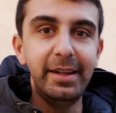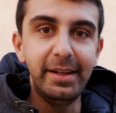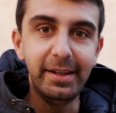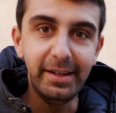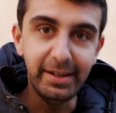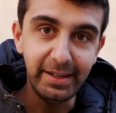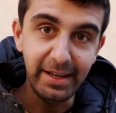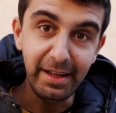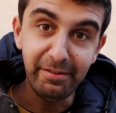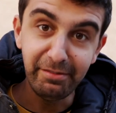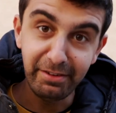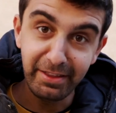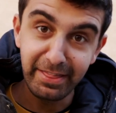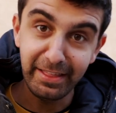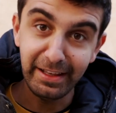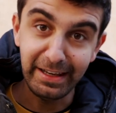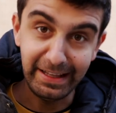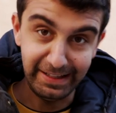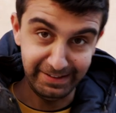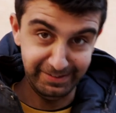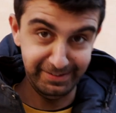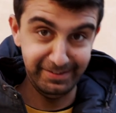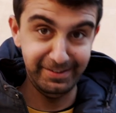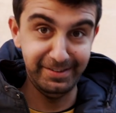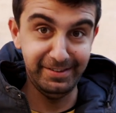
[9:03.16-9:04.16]

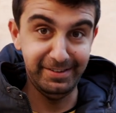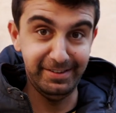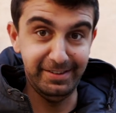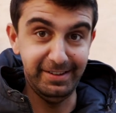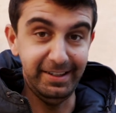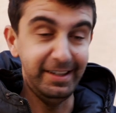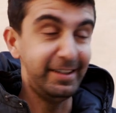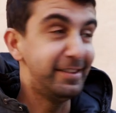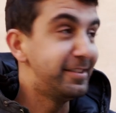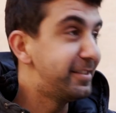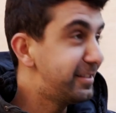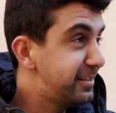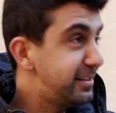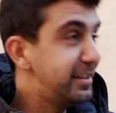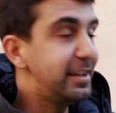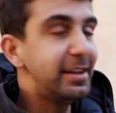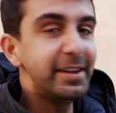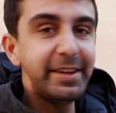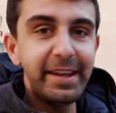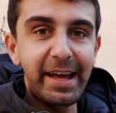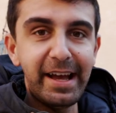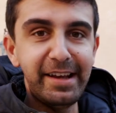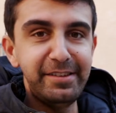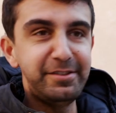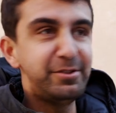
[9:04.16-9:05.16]
Nevertheless, it's still
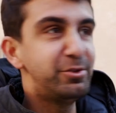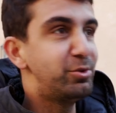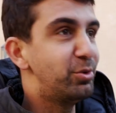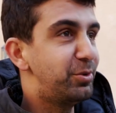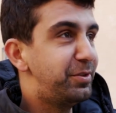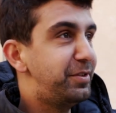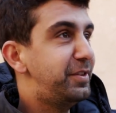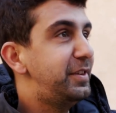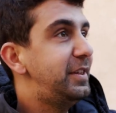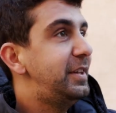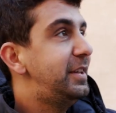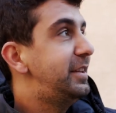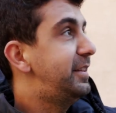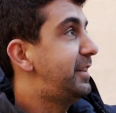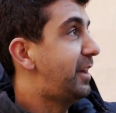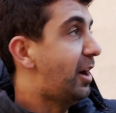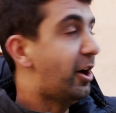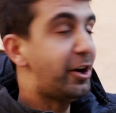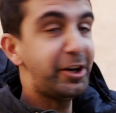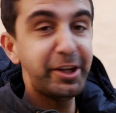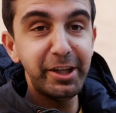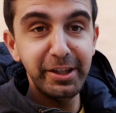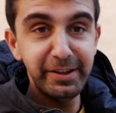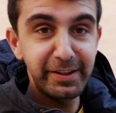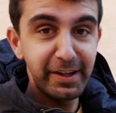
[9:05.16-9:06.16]
nice to see the
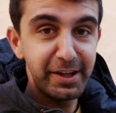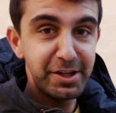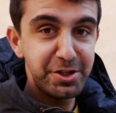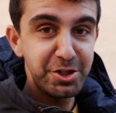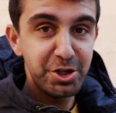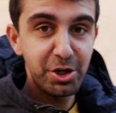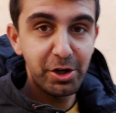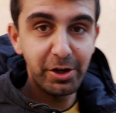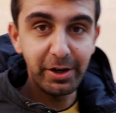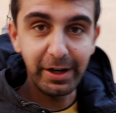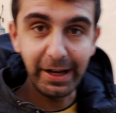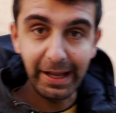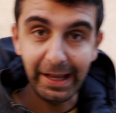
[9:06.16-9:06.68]
architecture